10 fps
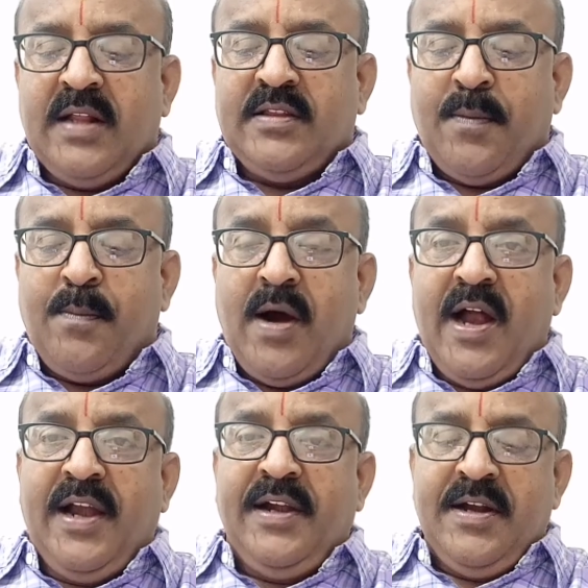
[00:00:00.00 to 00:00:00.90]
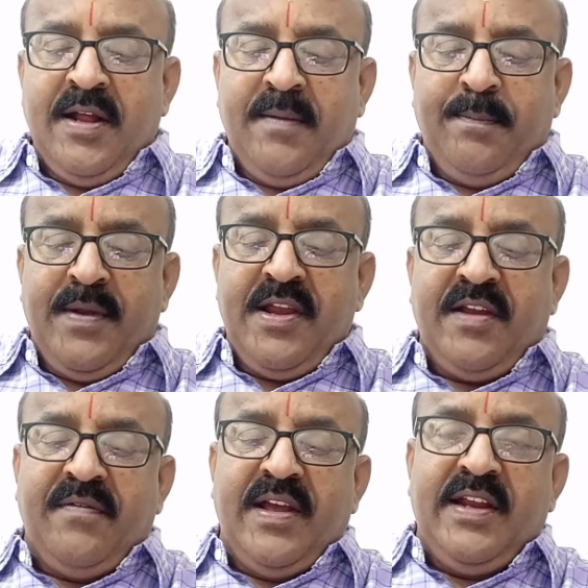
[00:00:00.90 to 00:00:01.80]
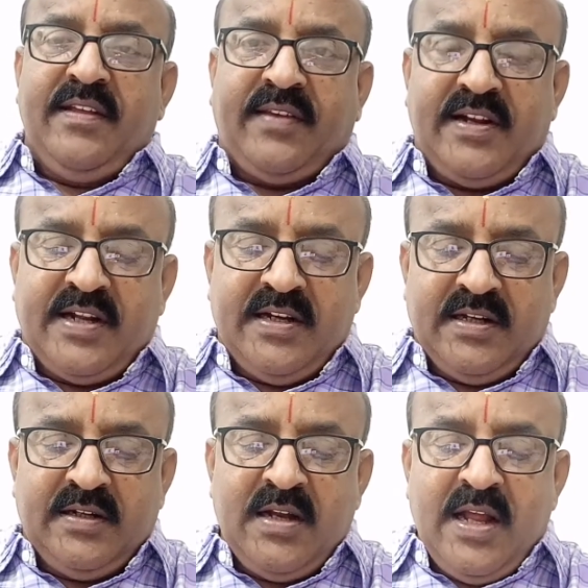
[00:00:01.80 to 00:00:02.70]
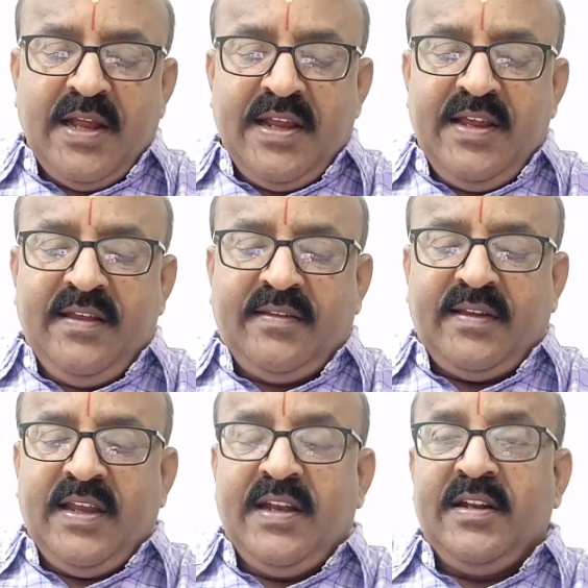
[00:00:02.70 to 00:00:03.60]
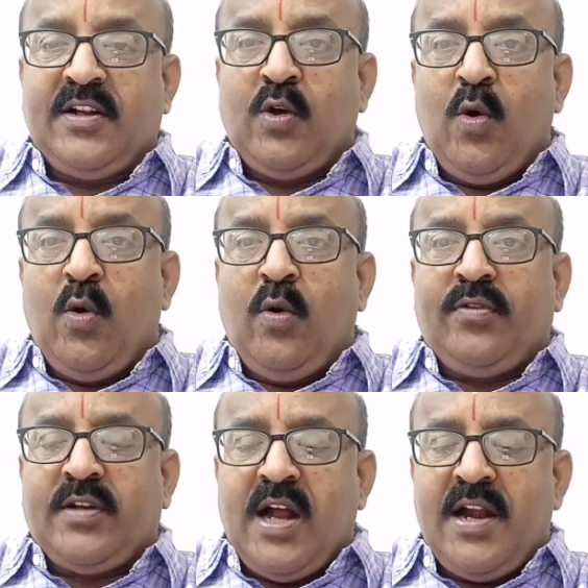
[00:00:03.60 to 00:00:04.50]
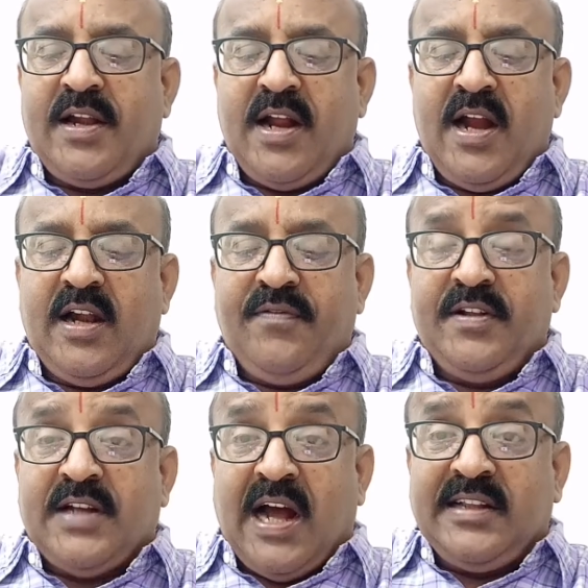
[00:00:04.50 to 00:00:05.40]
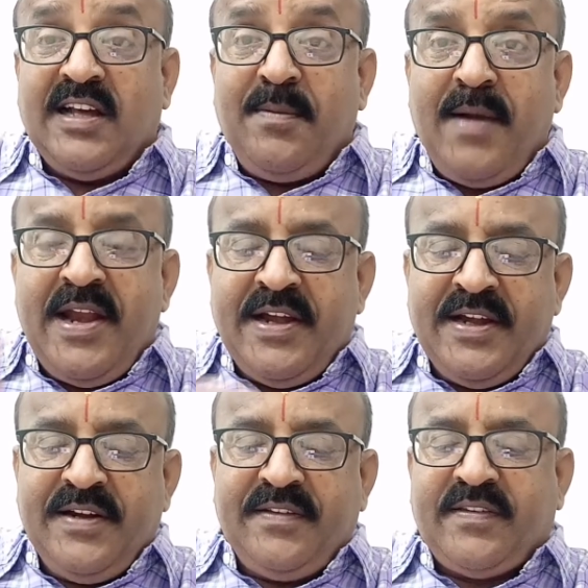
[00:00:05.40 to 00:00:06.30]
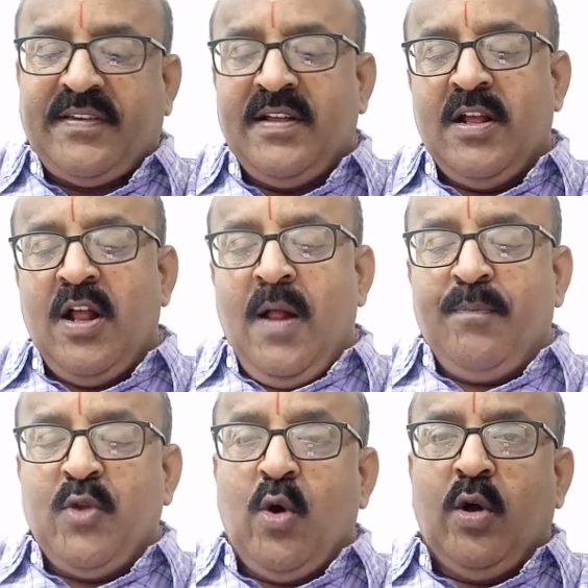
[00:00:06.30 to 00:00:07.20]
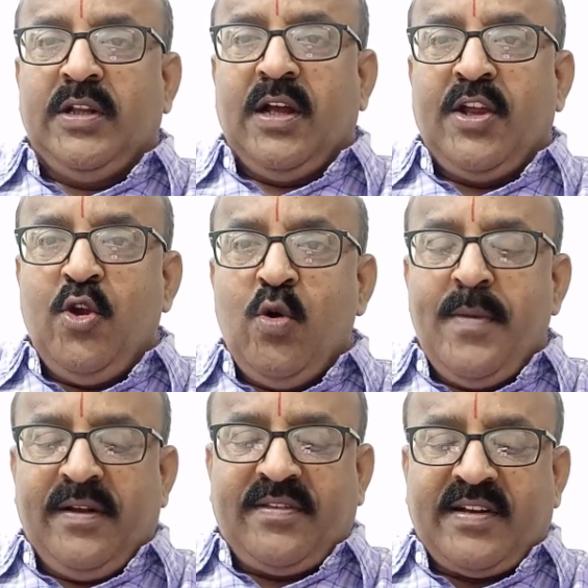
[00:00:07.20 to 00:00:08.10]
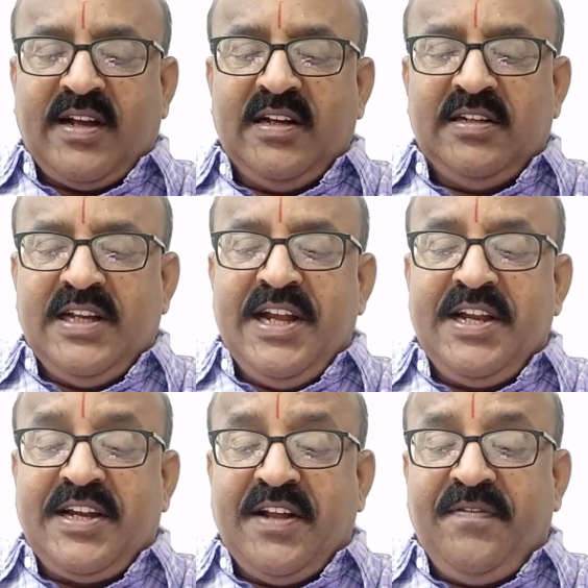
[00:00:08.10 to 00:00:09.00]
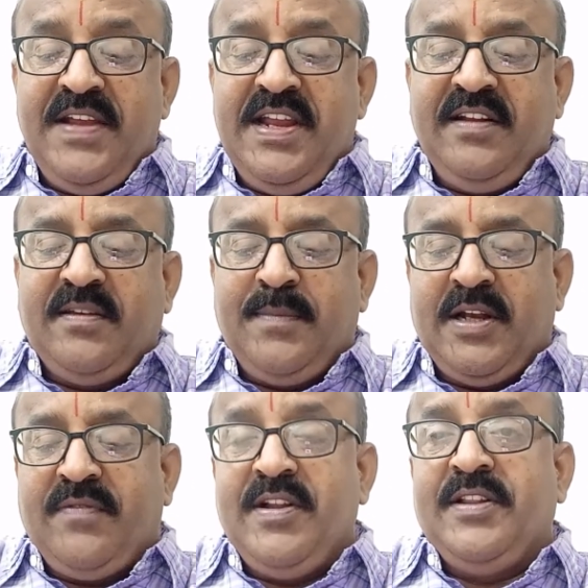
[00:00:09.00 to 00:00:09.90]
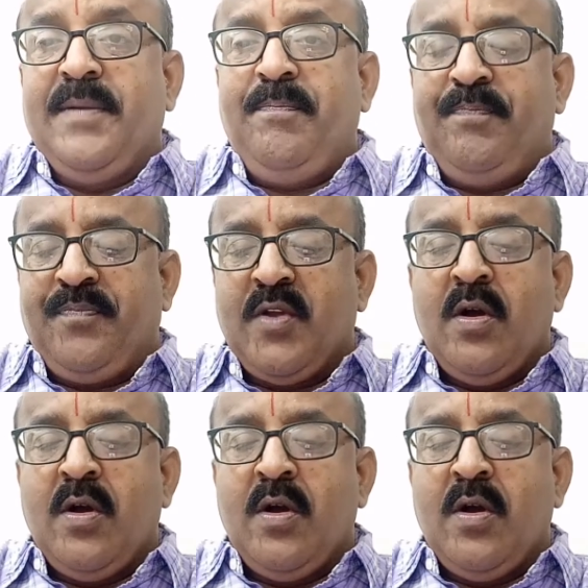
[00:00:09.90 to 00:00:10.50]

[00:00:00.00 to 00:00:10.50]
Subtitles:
The mind, being very subtle, is in close contact with other minds, though the human skull intervenes between them.